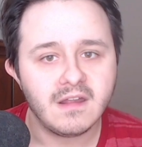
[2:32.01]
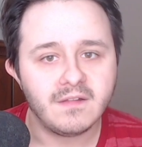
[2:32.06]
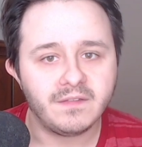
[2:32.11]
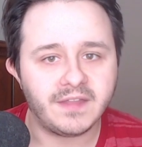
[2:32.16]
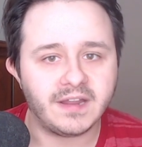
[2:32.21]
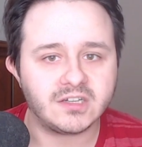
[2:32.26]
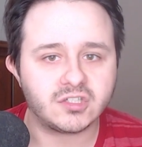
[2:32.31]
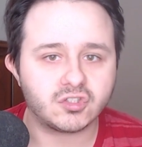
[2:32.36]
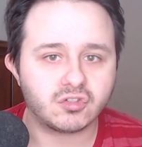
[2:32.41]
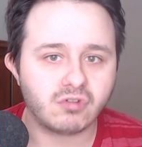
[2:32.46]

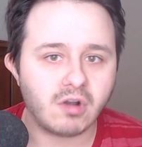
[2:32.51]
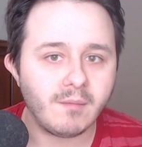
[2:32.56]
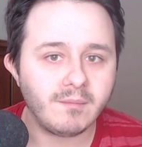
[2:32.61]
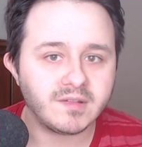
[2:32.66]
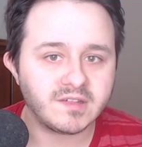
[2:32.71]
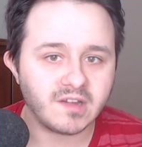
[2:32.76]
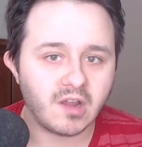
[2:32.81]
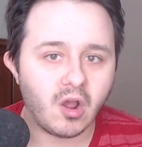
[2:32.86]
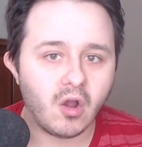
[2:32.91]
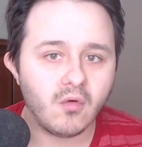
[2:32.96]
That
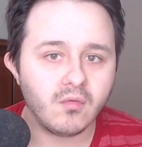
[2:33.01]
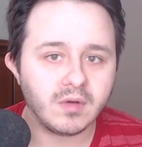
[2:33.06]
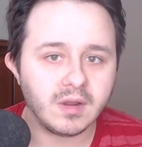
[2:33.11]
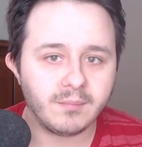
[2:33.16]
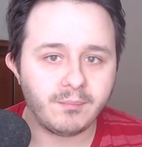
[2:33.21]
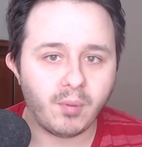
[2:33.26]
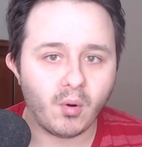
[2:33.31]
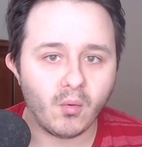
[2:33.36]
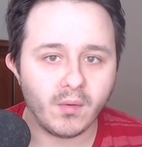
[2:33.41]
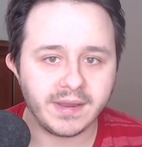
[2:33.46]
Trump's own
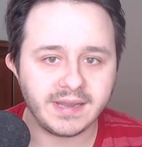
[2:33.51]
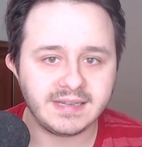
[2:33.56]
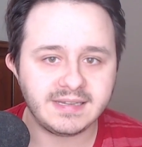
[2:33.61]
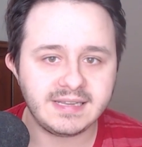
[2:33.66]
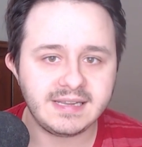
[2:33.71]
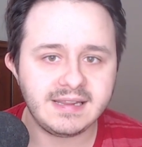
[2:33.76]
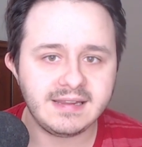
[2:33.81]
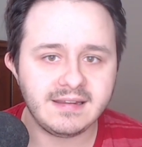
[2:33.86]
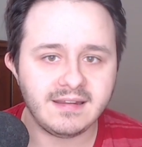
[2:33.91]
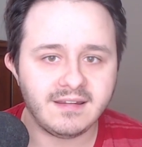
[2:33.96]

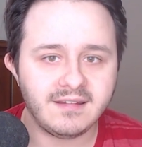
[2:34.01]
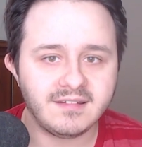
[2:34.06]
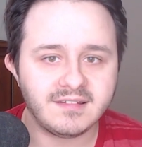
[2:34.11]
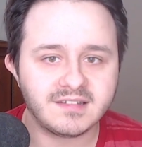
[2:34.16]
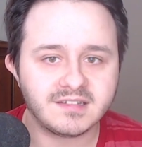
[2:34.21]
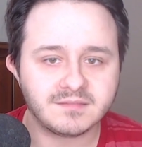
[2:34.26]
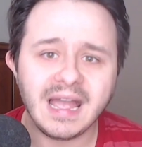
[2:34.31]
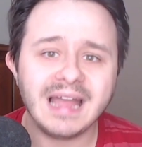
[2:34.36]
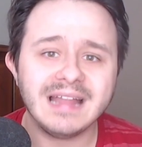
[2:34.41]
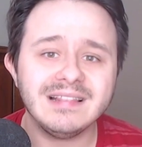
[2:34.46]

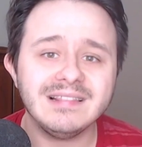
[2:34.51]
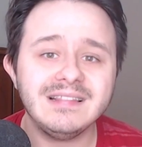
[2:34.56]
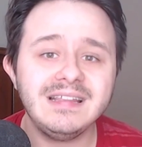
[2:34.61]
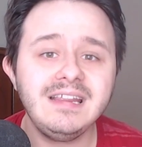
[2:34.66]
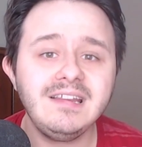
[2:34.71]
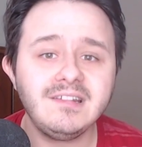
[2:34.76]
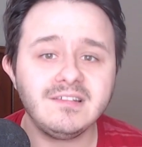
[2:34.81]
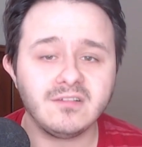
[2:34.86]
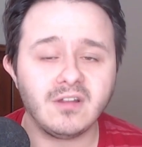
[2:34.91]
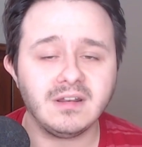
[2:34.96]
appointees, at
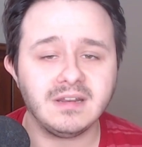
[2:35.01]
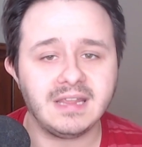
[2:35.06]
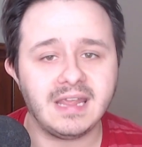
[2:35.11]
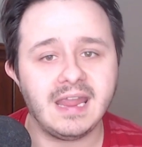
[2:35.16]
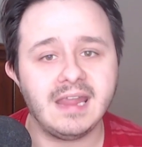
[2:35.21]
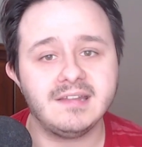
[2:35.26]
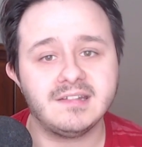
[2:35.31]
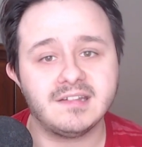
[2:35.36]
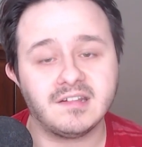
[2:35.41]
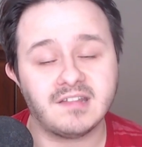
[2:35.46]
least on
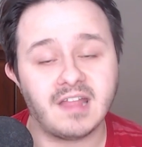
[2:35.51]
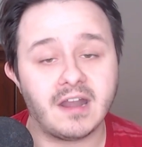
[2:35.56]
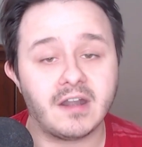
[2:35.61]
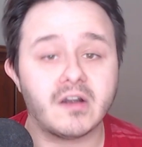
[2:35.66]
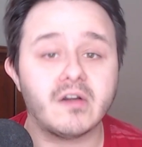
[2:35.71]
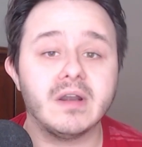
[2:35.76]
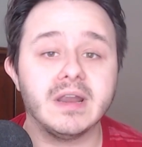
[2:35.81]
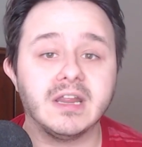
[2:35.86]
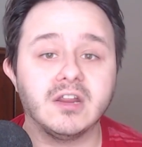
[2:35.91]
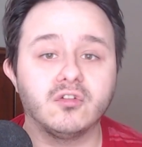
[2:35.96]
cases that
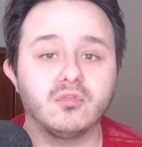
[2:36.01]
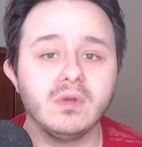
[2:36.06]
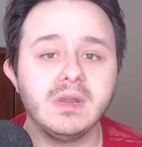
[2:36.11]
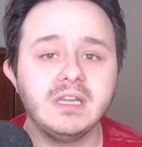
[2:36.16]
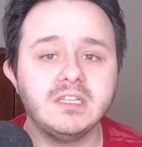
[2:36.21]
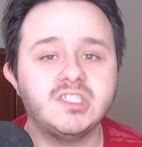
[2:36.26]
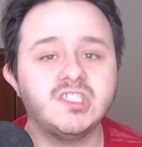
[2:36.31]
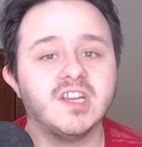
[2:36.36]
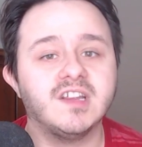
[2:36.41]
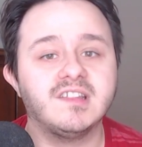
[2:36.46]
are
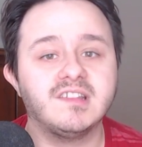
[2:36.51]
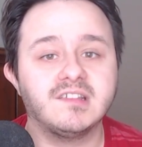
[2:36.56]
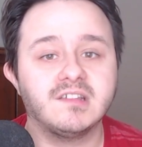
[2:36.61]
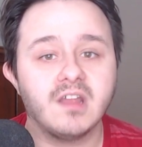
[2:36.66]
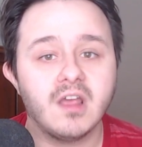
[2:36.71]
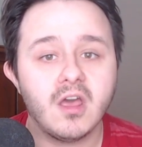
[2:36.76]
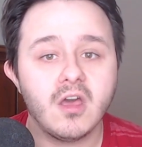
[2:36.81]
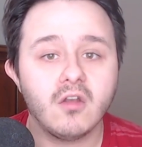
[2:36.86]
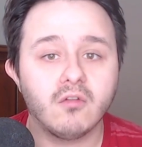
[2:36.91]
egregious,